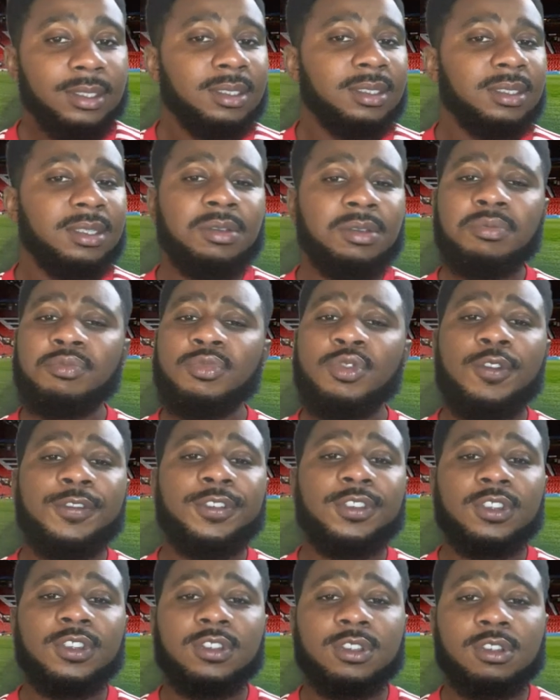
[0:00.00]
You move
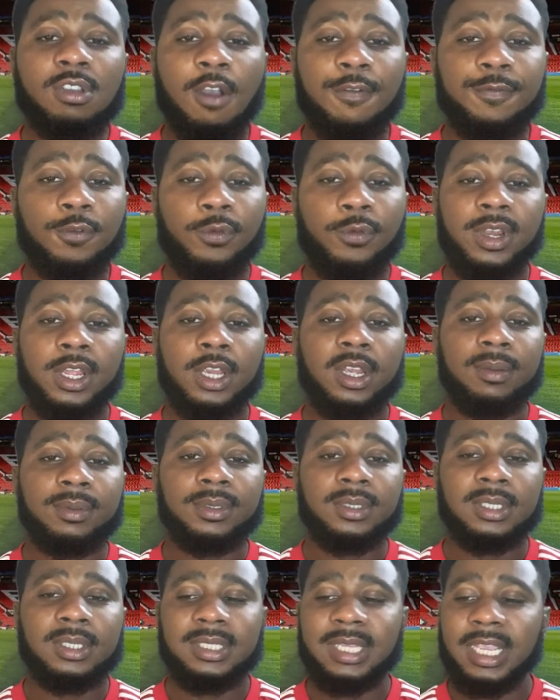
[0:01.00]
soft when it
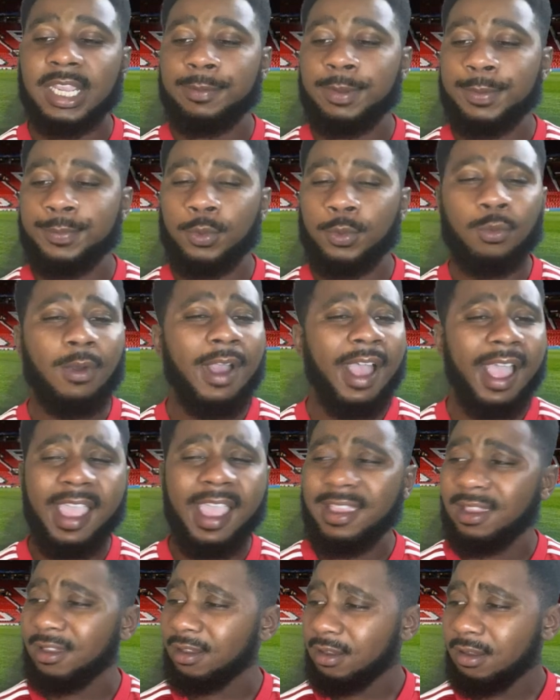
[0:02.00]
comes to sacking people.
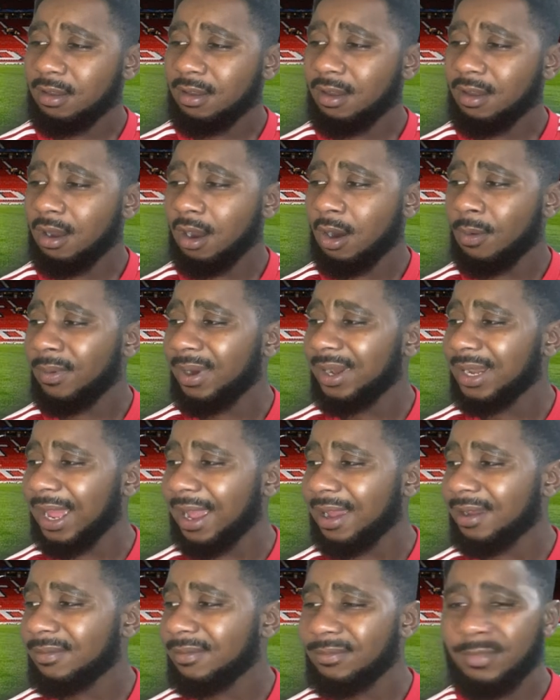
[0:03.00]
Why are we
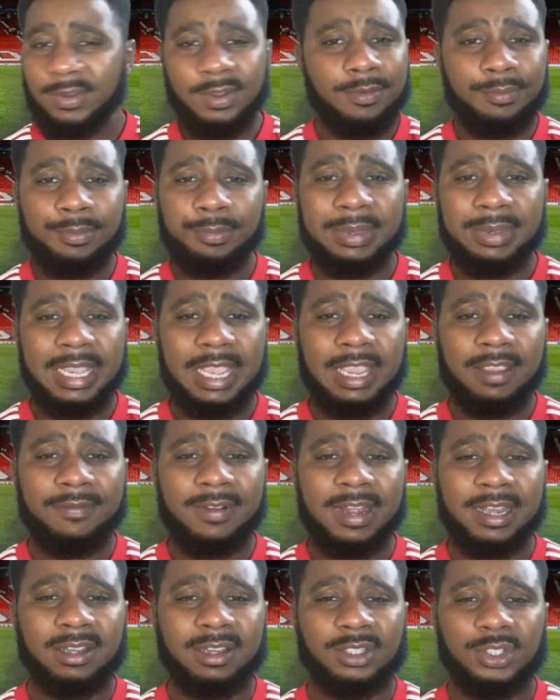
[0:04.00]
that we behave
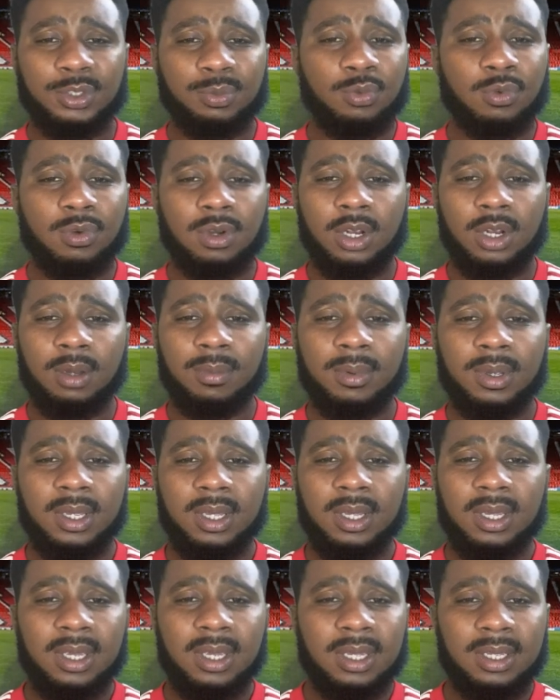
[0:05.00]
like a small club,
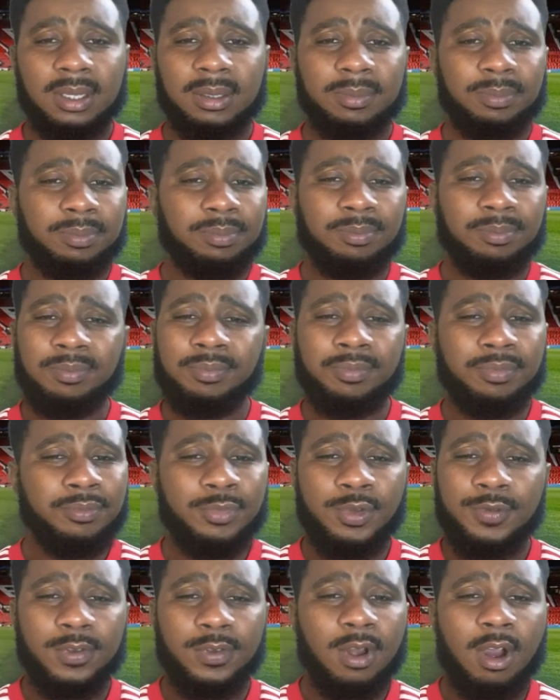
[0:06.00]

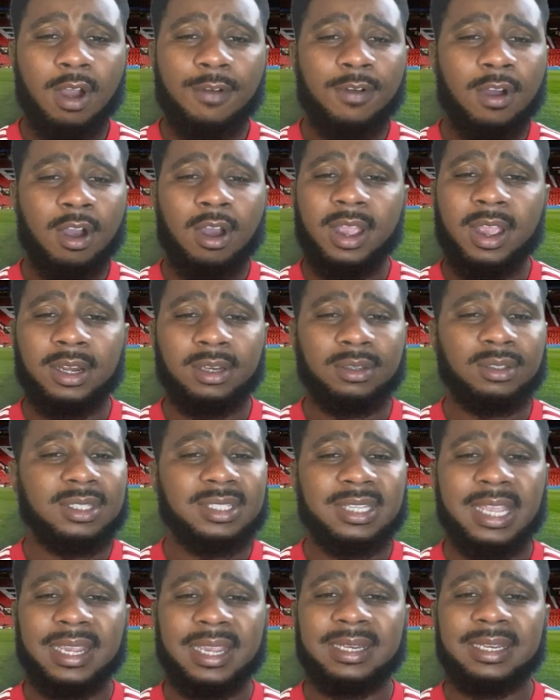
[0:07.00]
moving half-hearted and
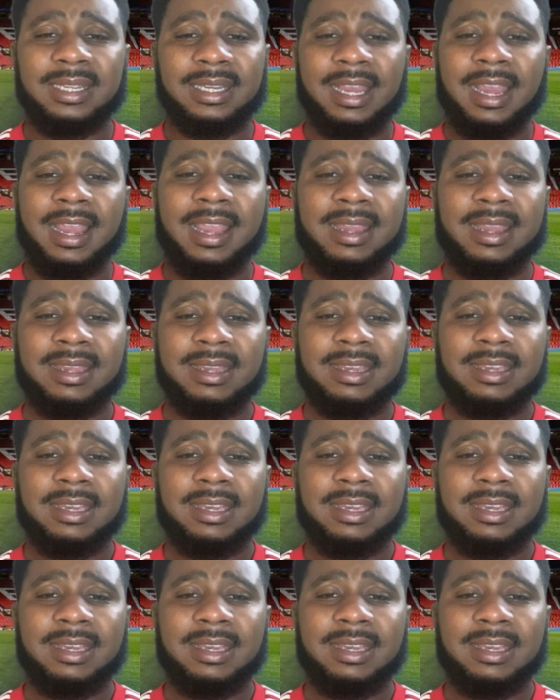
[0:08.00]
sacking the guy?